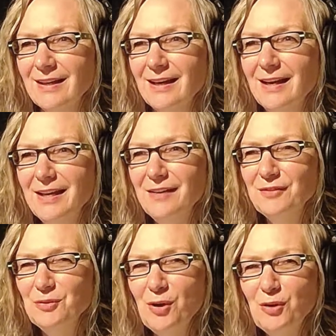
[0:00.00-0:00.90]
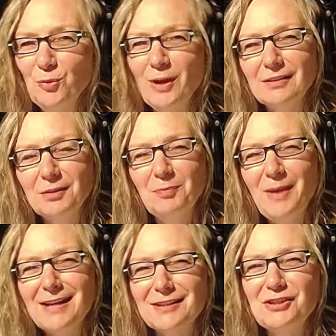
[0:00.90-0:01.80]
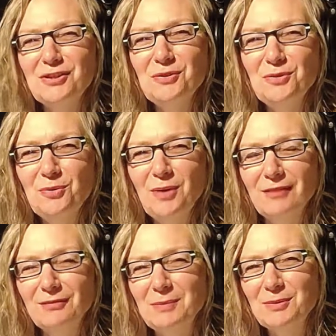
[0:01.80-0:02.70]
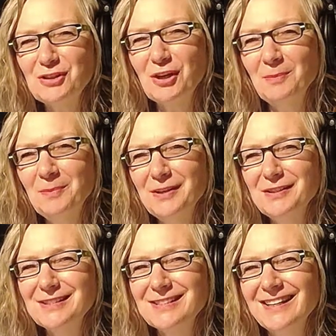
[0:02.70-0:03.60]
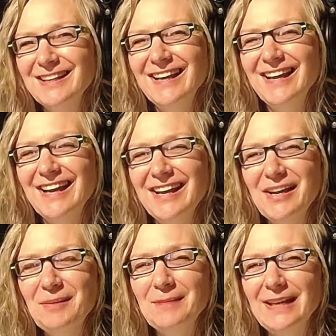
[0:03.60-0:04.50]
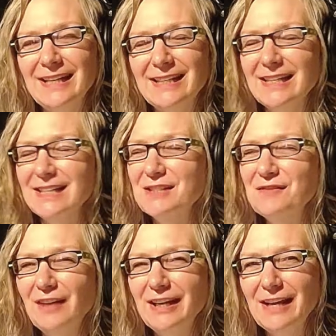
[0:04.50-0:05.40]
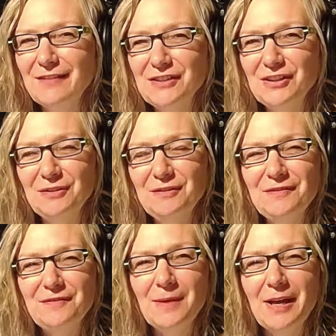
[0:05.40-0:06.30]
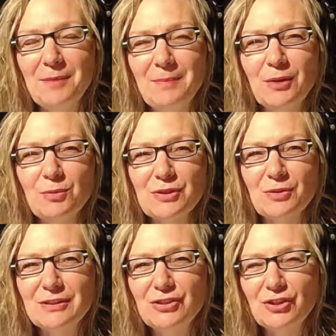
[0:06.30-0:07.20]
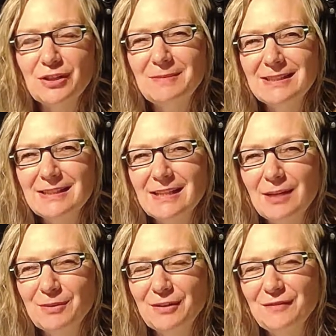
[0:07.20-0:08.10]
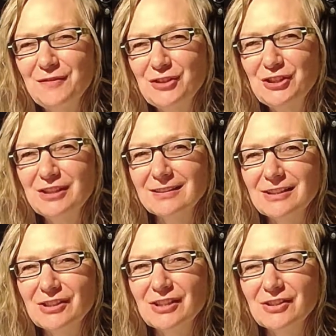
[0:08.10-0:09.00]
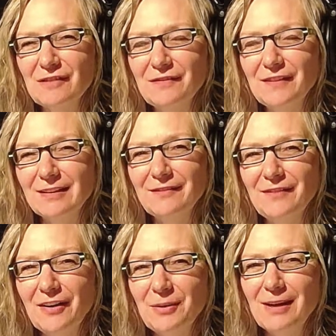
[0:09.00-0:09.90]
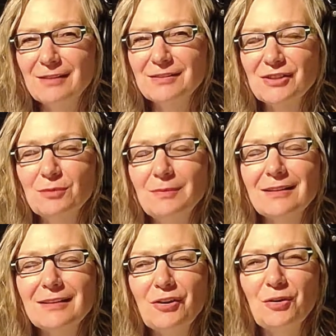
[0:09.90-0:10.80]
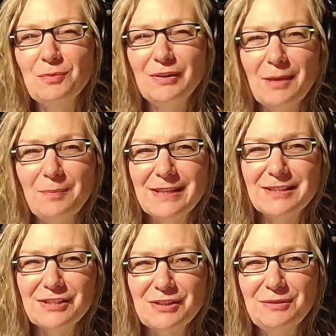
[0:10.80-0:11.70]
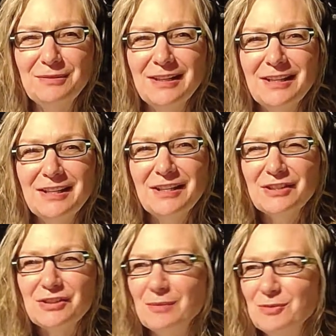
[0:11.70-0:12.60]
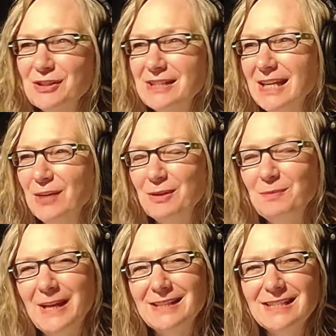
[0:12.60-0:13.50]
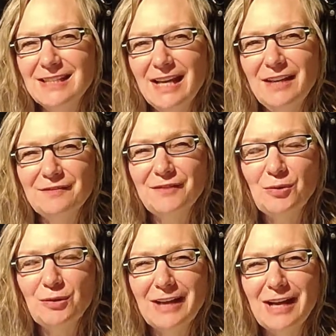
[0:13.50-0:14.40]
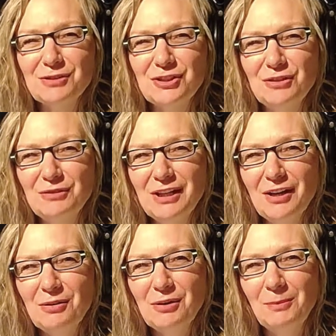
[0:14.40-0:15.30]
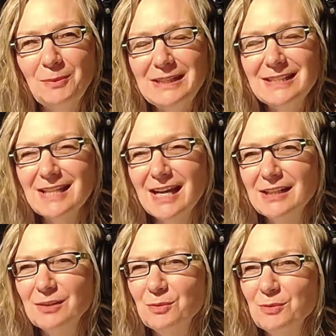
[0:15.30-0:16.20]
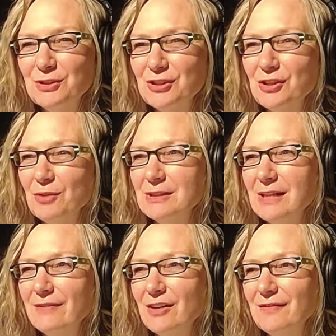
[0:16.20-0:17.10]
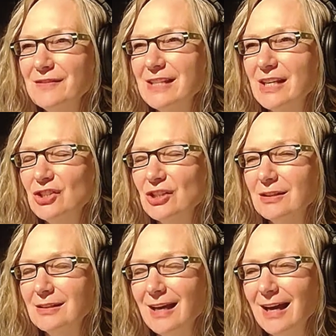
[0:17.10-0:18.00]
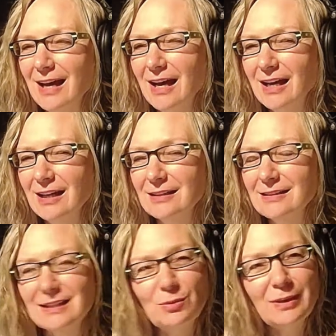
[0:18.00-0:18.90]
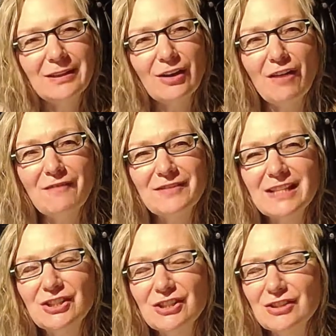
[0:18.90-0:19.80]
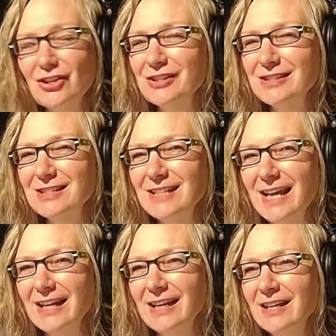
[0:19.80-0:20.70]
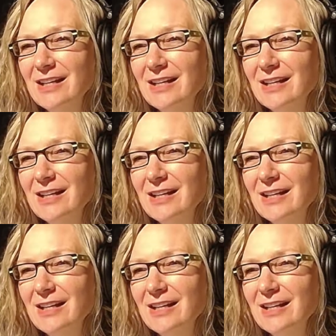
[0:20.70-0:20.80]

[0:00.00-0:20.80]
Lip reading: Hi everyone, welcome back to Rebels Compass. It is Friday afternoon. Mel was going to join me today, but unfortunately she's not feeling very well. So Mel, I hope you get better soon. So I'm just here with Ben today at Vocal House Studio, and we decided we were just going to have a conversation and see where that conversation took us today.